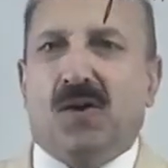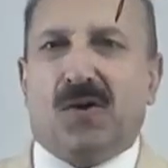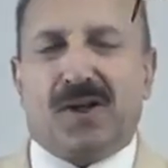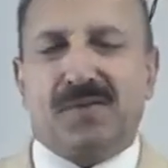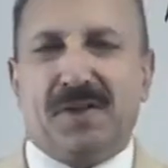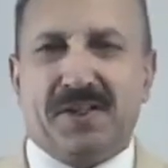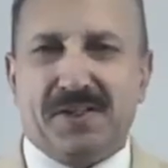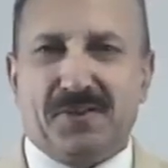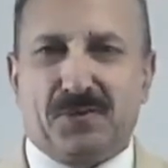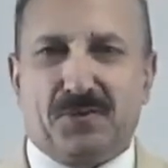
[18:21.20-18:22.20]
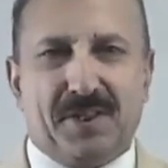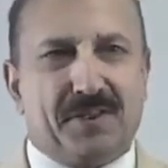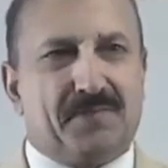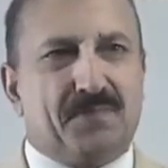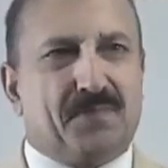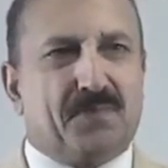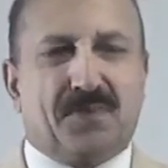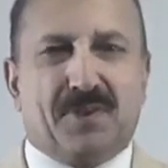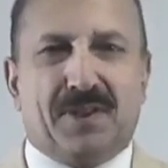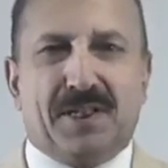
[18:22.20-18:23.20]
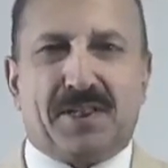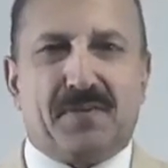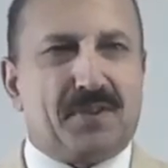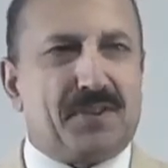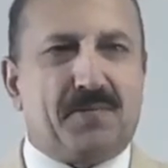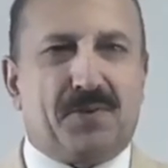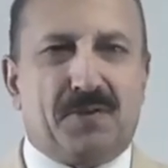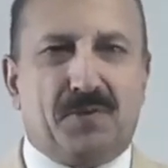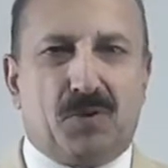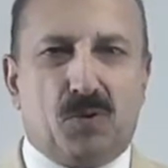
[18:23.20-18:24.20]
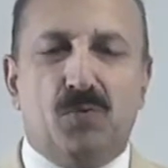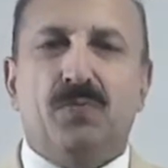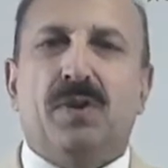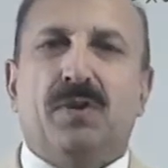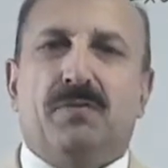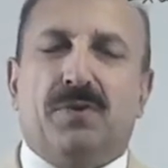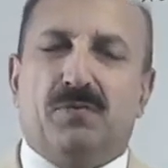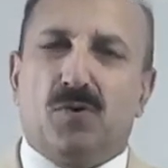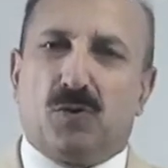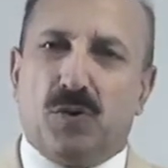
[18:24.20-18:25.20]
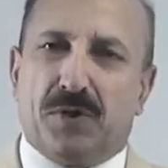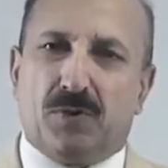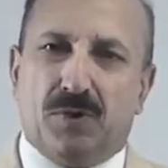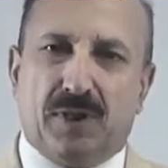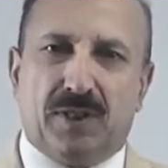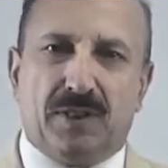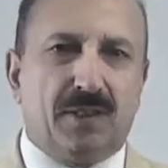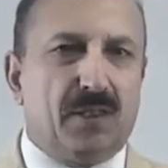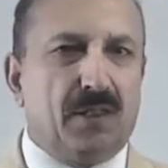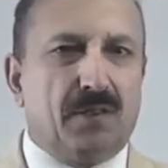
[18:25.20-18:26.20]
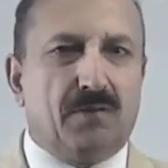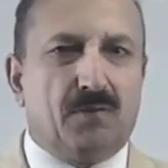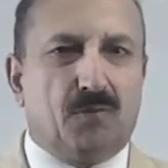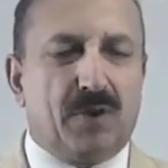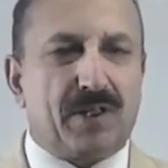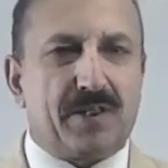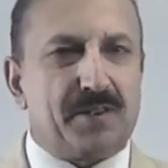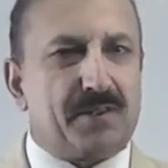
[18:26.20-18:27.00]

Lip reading: Alright, my dear students, let's have example number 2 where we are going to learn what